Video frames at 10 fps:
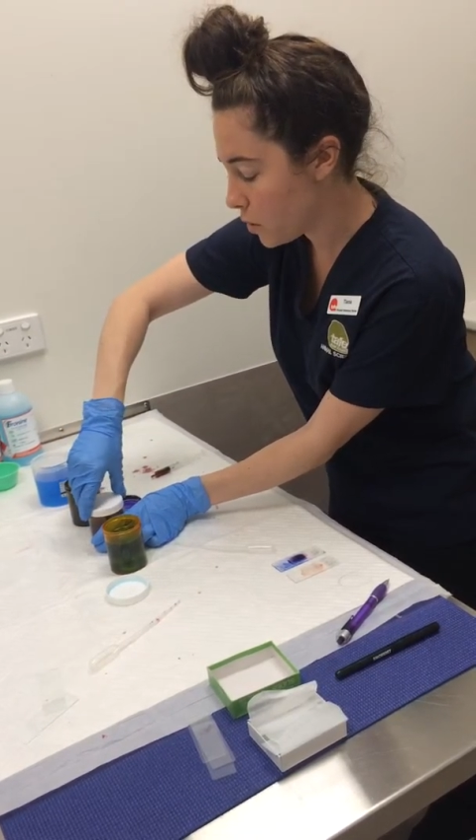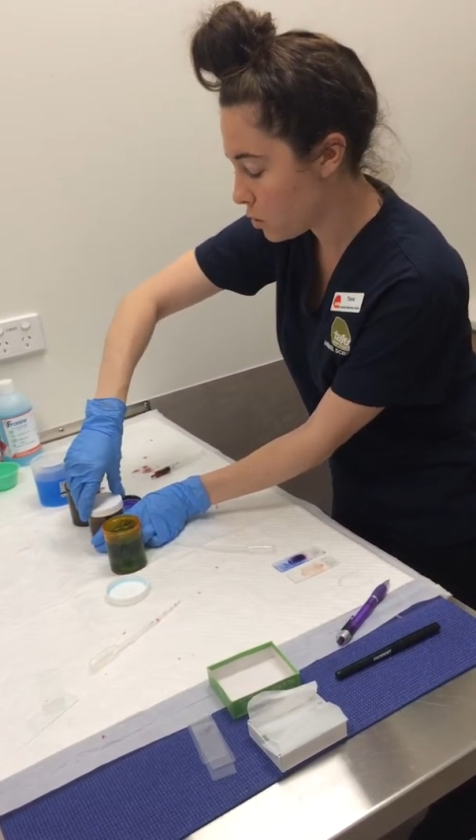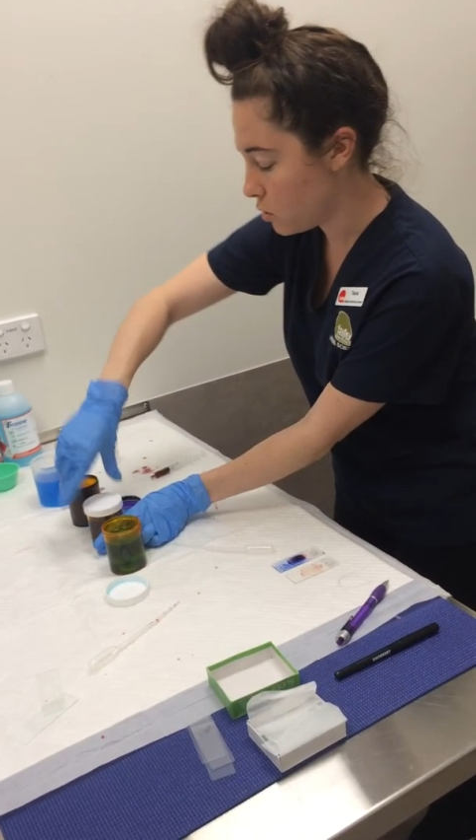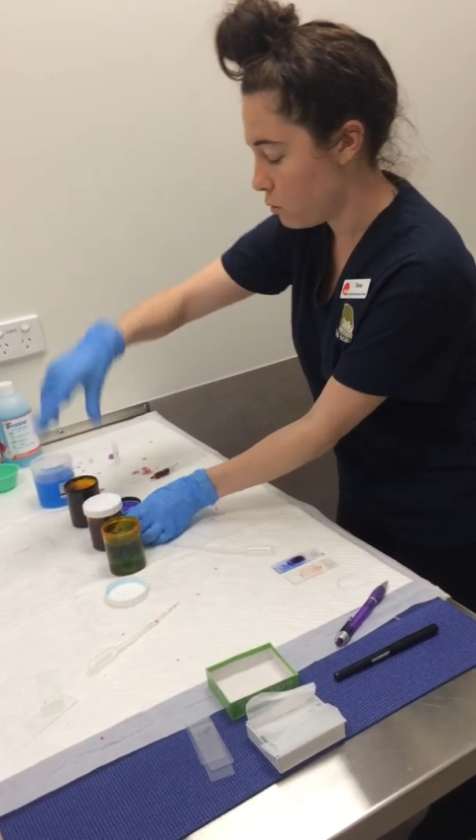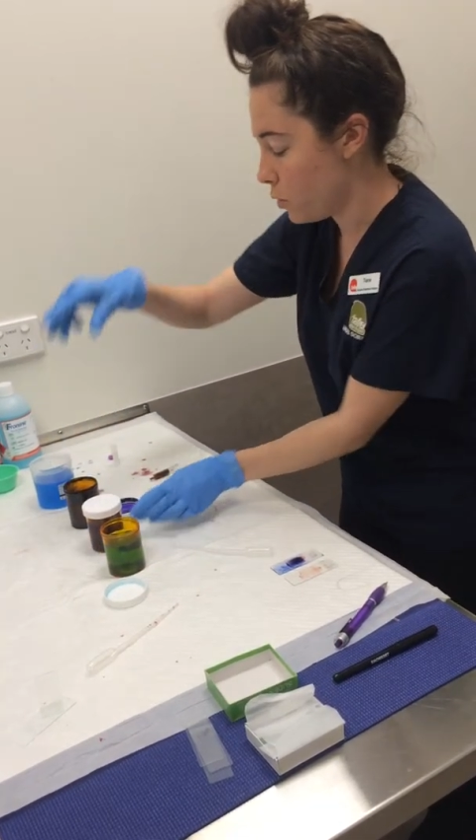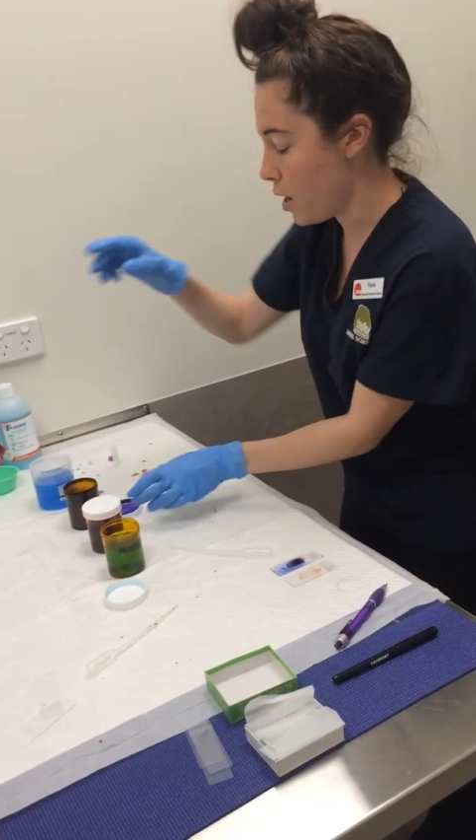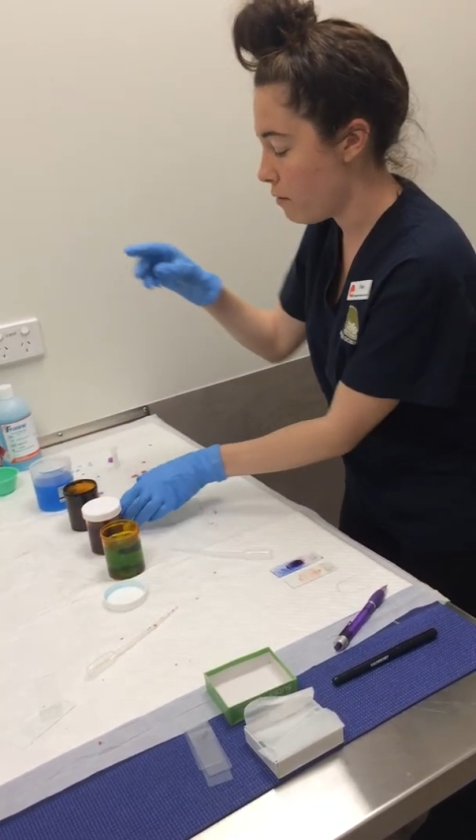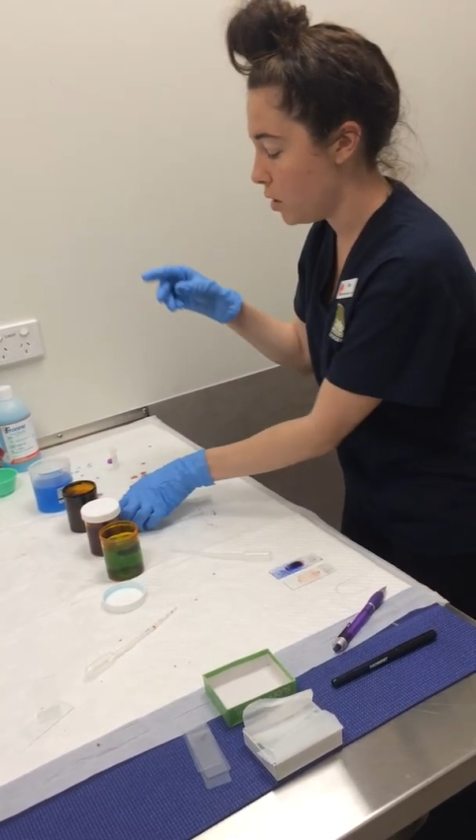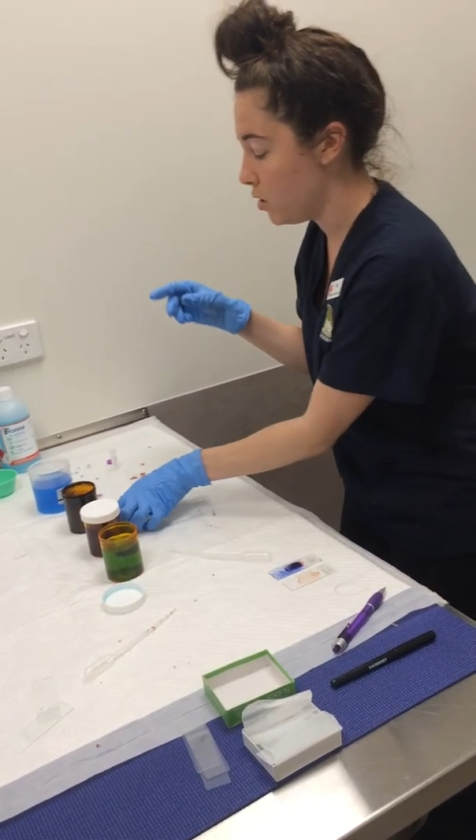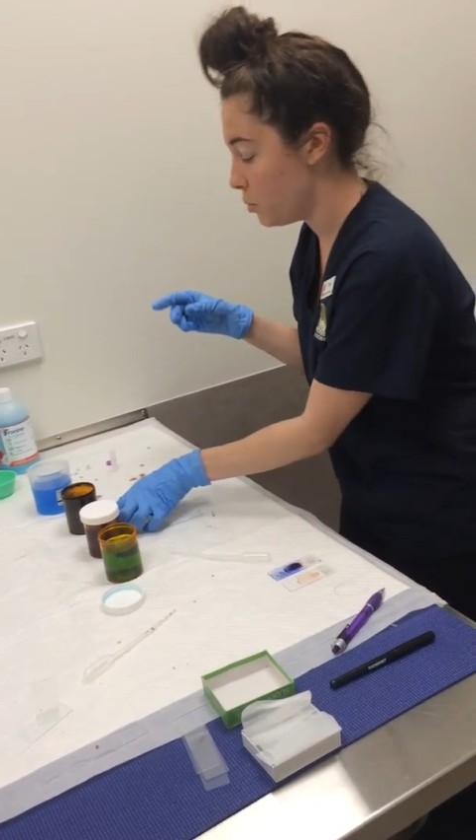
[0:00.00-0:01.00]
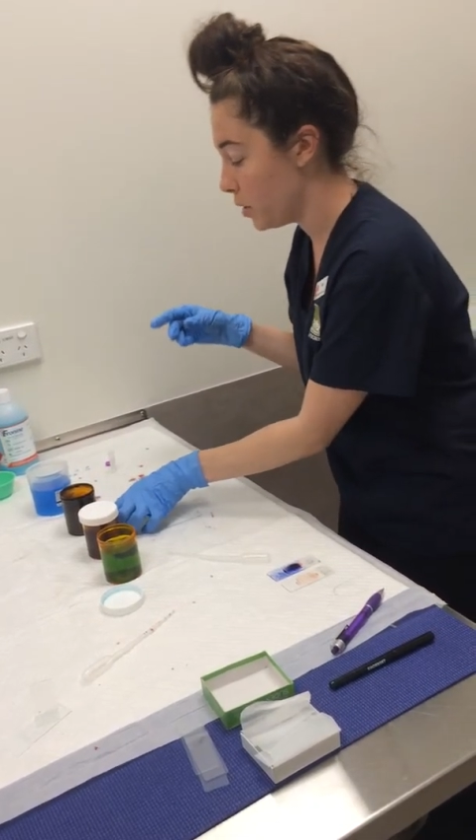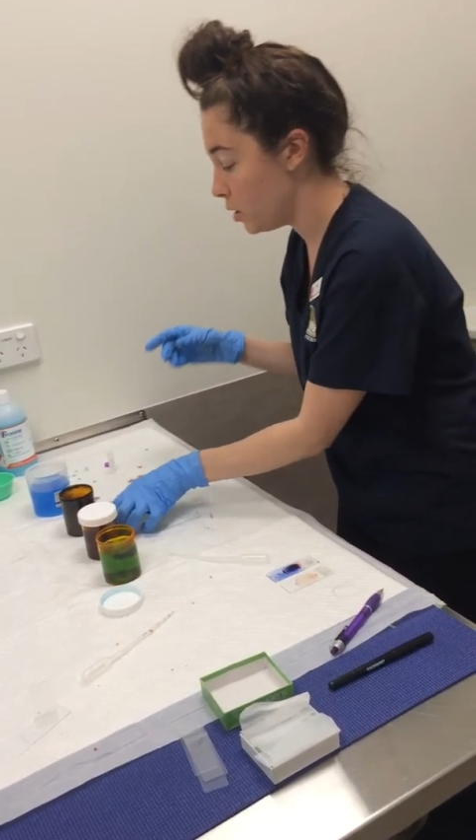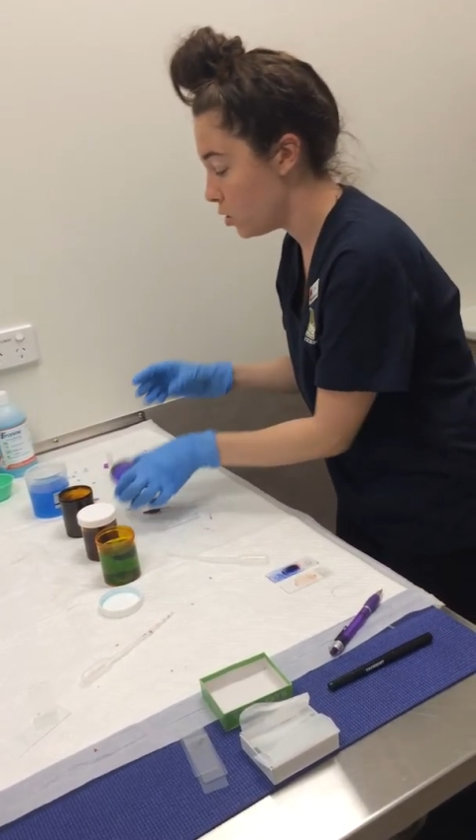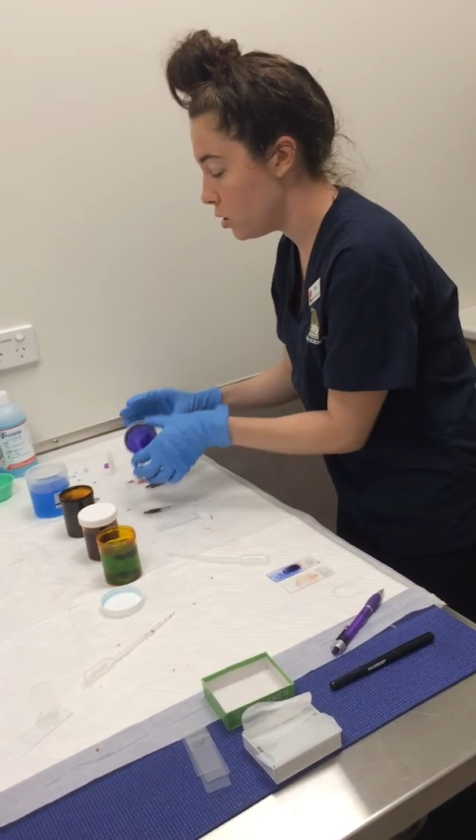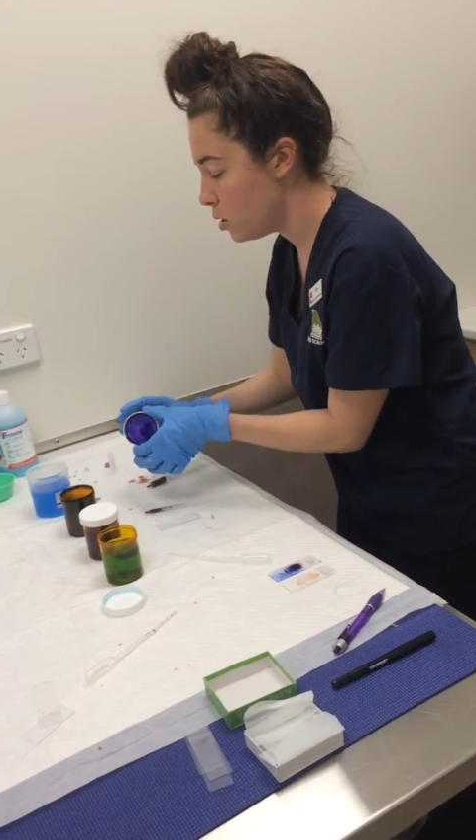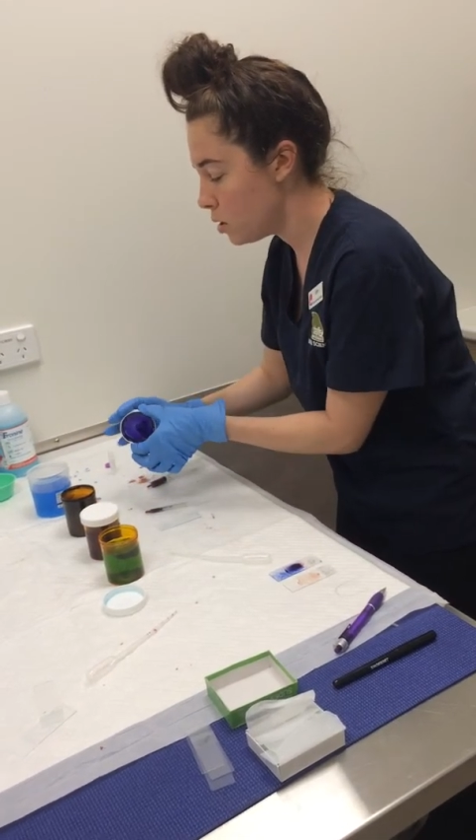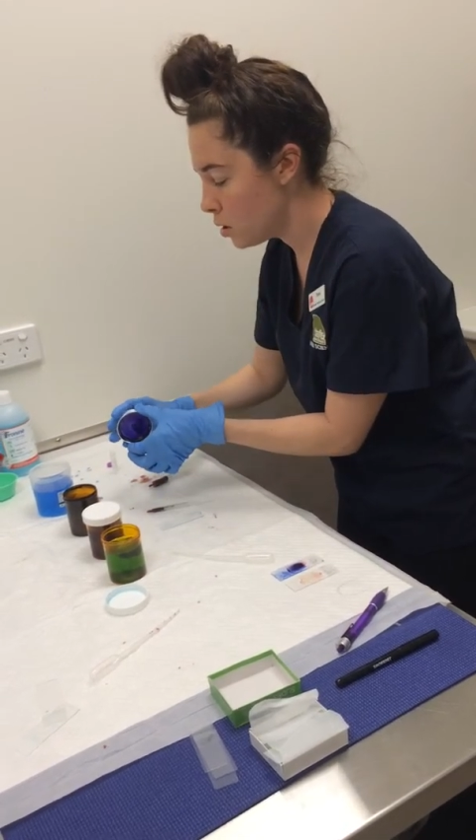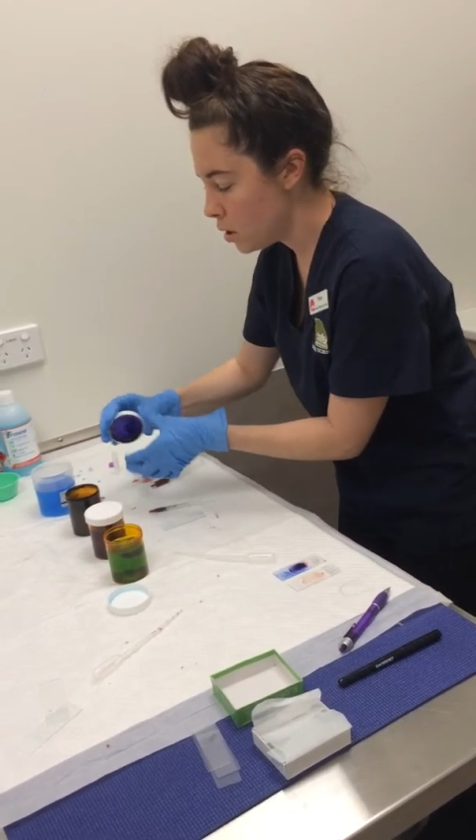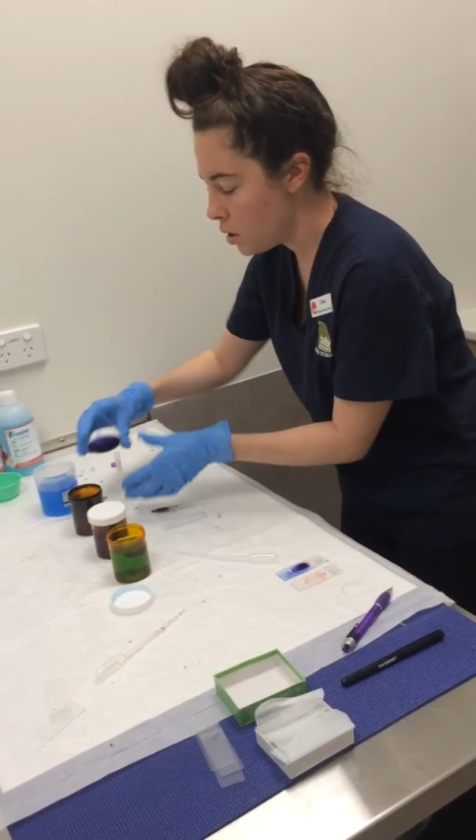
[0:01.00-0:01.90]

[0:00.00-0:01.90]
because if we have any spillages,